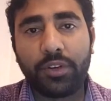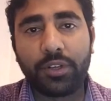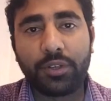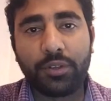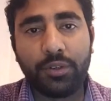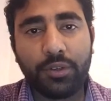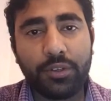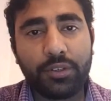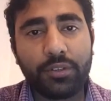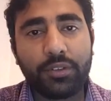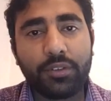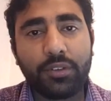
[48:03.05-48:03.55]
a
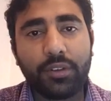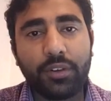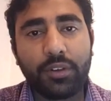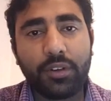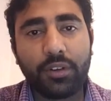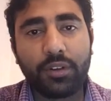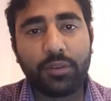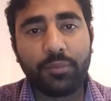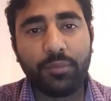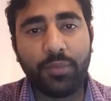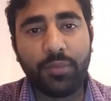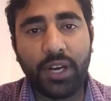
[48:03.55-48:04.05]
good
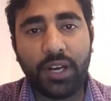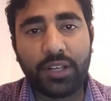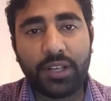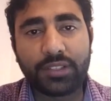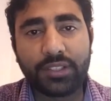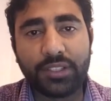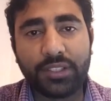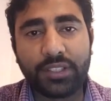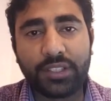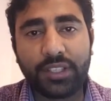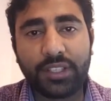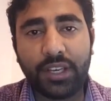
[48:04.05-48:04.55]
marks
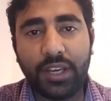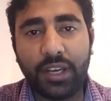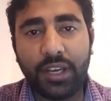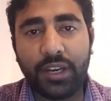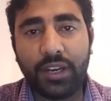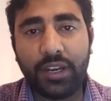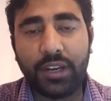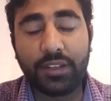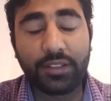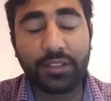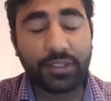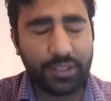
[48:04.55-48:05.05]
in
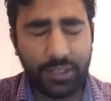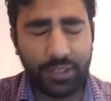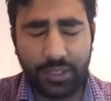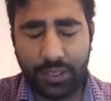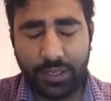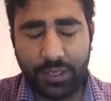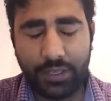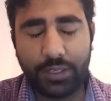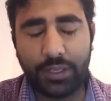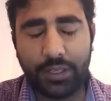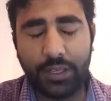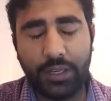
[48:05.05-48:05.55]
ca-
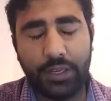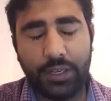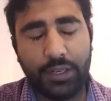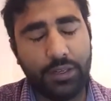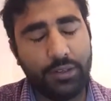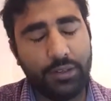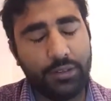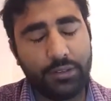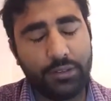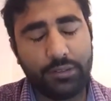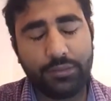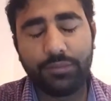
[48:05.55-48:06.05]
gate
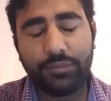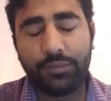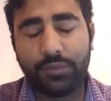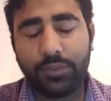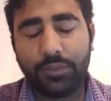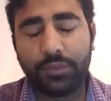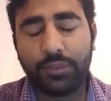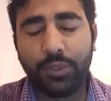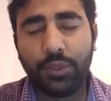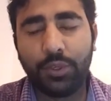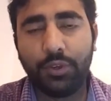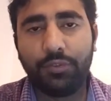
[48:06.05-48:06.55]
and
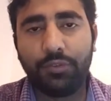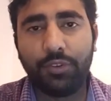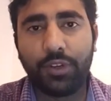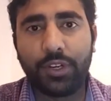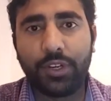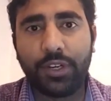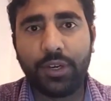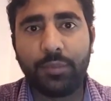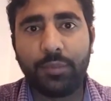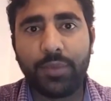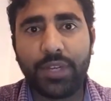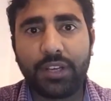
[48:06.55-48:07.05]
go for
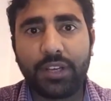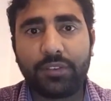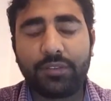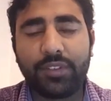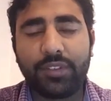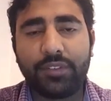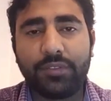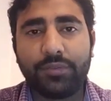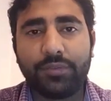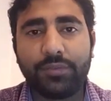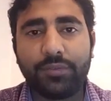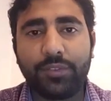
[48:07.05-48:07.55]
MTech
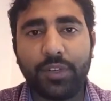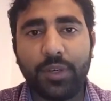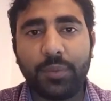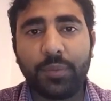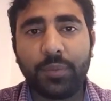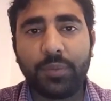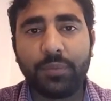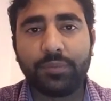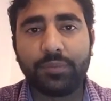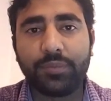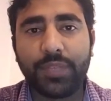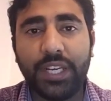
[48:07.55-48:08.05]

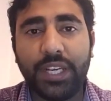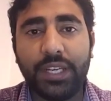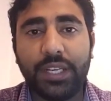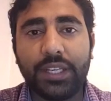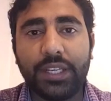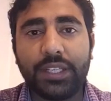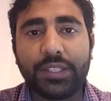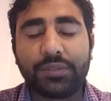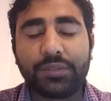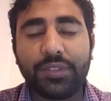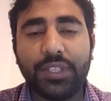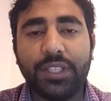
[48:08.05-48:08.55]
from
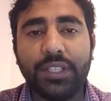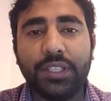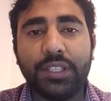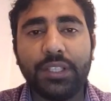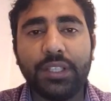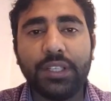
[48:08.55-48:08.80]
India as well.